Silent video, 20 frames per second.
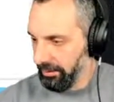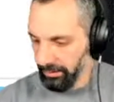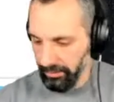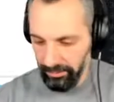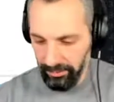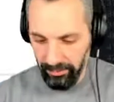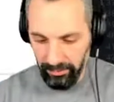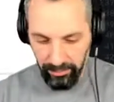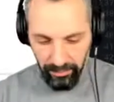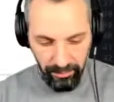
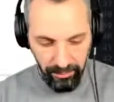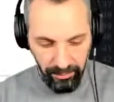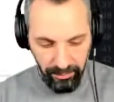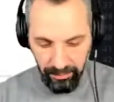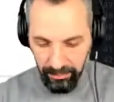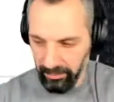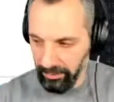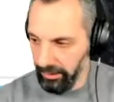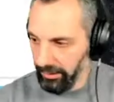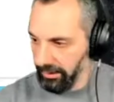Or
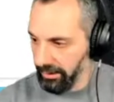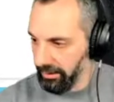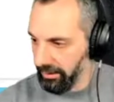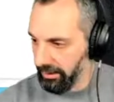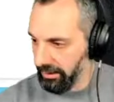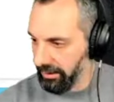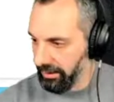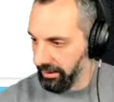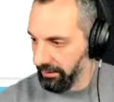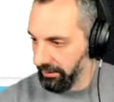is it
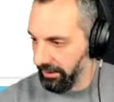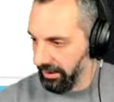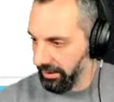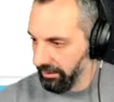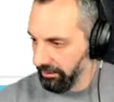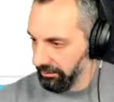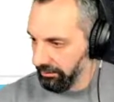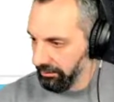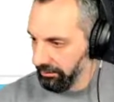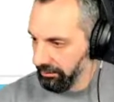just me?
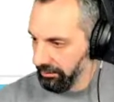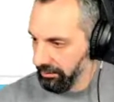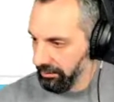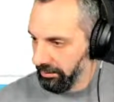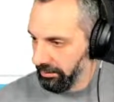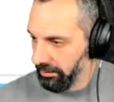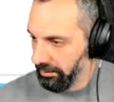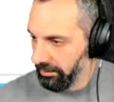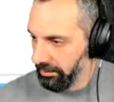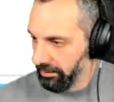
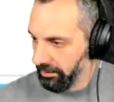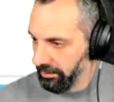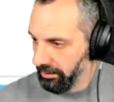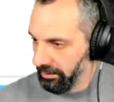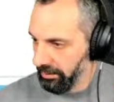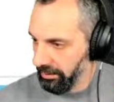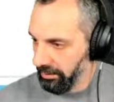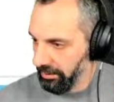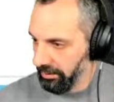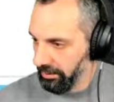Huh.
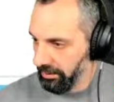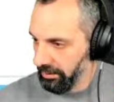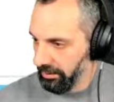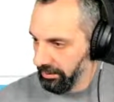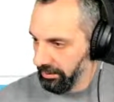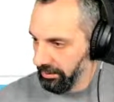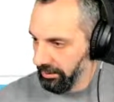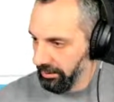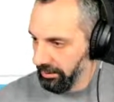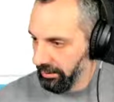
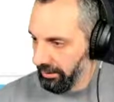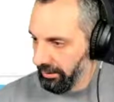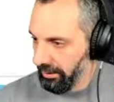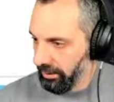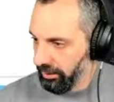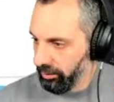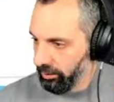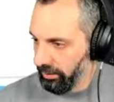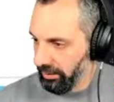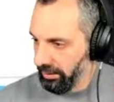
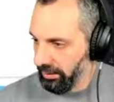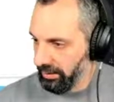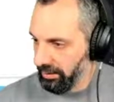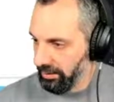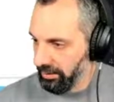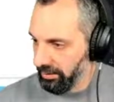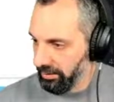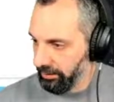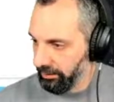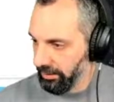This one is in
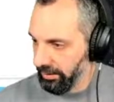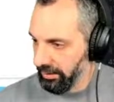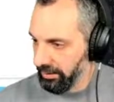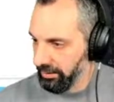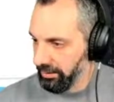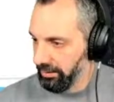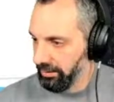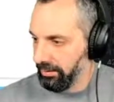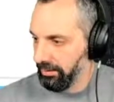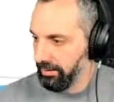the wrong place.
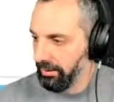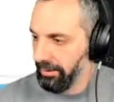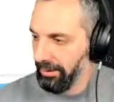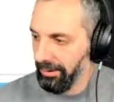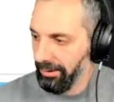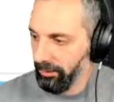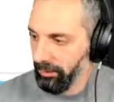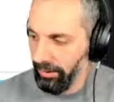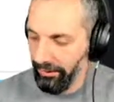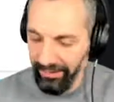Huh.
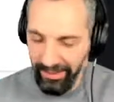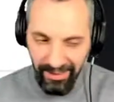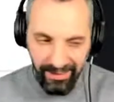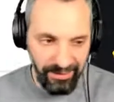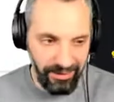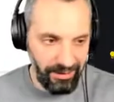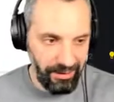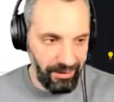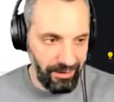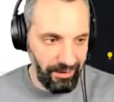We have an
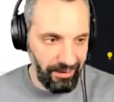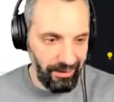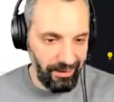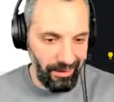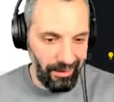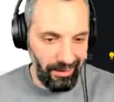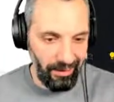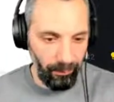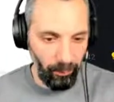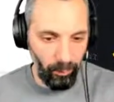extra,
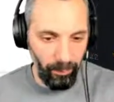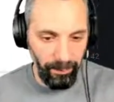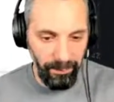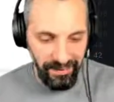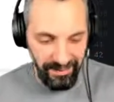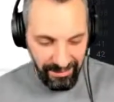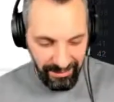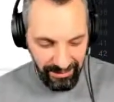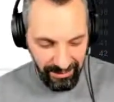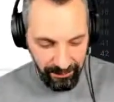we're
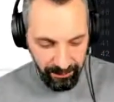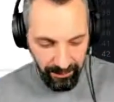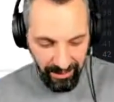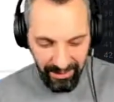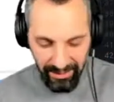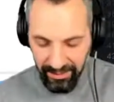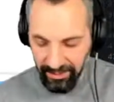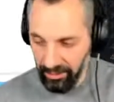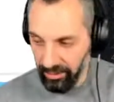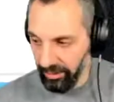missing a
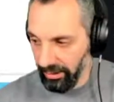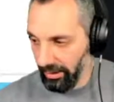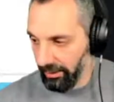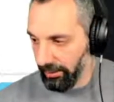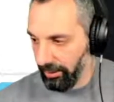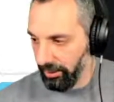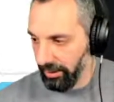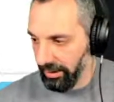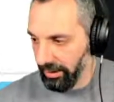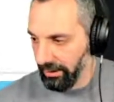space in our tab
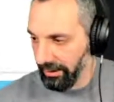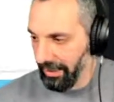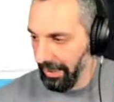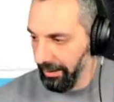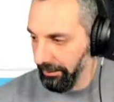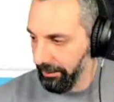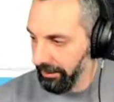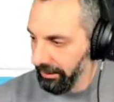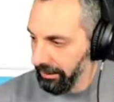or a tab.